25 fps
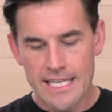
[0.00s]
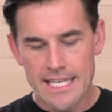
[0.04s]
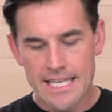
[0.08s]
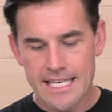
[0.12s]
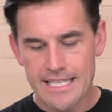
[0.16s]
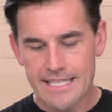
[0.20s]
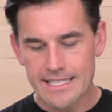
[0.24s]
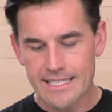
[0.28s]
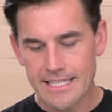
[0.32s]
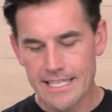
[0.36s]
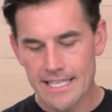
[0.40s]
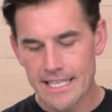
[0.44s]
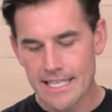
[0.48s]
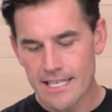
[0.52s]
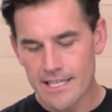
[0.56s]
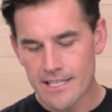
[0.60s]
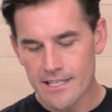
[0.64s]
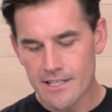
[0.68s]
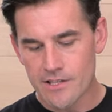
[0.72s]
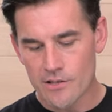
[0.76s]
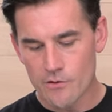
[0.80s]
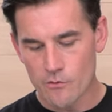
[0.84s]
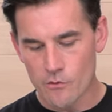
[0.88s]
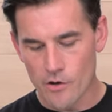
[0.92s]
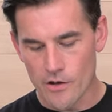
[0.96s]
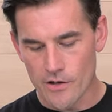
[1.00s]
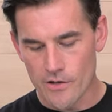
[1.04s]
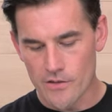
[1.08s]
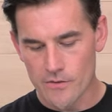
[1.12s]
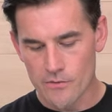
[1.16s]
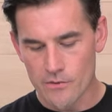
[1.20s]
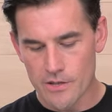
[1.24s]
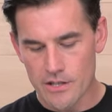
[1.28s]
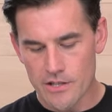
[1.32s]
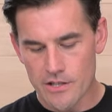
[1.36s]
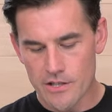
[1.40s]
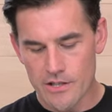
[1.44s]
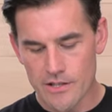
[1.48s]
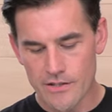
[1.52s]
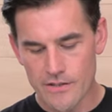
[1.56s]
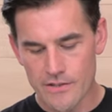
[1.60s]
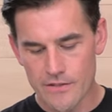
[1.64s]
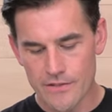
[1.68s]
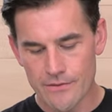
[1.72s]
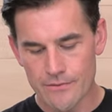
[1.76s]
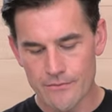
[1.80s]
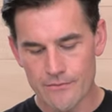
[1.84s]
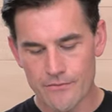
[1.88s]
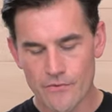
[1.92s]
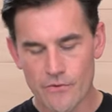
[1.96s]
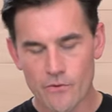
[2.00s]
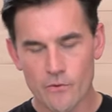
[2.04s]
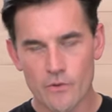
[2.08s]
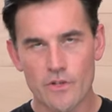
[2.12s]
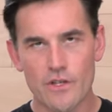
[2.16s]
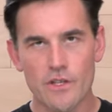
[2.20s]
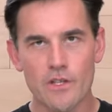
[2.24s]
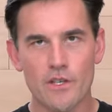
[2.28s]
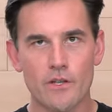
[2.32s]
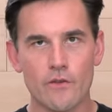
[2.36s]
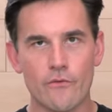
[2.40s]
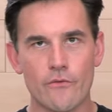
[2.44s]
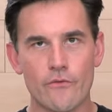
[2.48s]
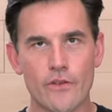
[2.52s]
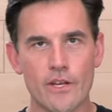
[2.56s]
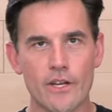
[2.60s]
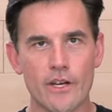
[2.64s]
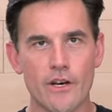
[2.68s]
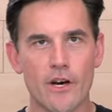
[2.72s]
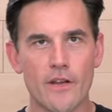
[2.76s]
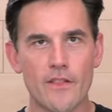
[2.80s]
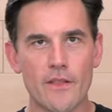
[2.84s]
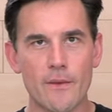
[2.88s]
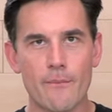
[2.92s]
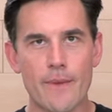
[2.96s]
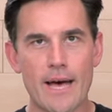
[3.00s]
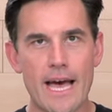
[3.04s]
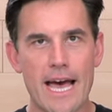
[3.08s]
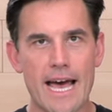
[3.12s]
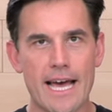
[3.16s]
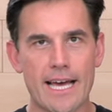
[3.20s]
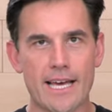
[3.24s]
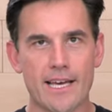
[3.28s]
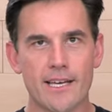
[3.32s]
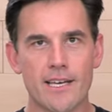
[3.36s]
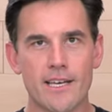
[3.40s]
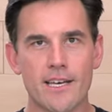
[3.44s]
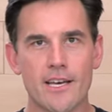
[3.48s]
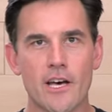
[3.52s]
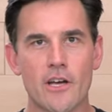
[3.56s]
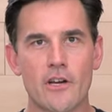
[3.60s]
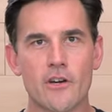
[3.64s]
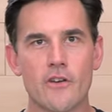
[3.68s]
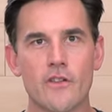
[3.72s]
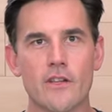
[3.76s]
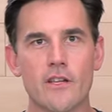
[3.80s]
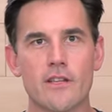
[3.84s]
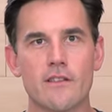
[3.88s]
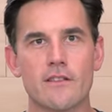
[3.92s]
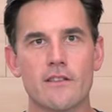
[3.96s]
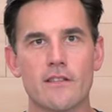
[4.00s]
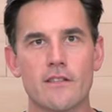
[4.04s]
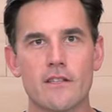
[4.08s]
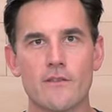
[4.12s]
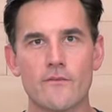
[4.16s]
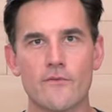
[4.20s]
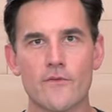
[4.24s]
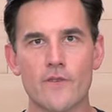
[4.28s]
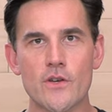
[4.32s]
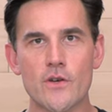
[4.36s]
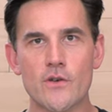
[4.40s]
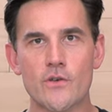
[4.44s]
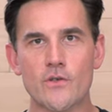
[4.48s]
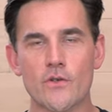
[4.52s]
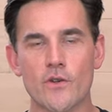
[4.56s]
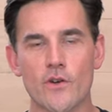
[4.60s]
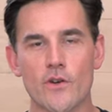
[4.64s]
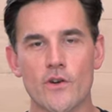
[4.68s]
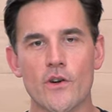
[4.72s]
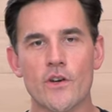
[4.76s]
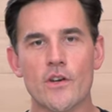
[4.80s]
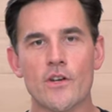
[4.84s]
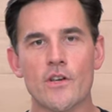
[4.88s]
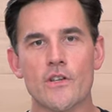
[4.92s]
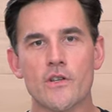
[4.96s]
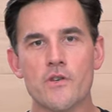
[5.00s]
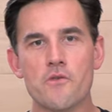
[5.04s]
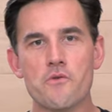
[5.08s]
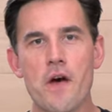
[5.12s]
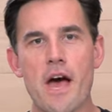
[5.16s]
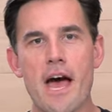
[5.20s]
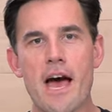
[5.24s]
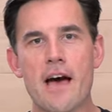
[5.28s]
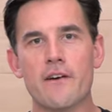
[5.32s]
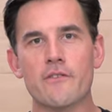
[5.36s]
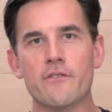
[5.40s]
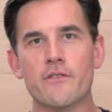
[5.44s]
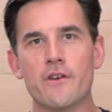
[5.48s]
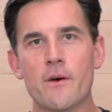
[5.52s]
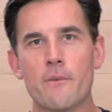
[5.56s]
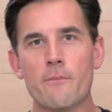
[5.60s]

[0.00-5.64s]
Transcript: Easy to work switches with a good feel. On the back, underneath the diffuser, you have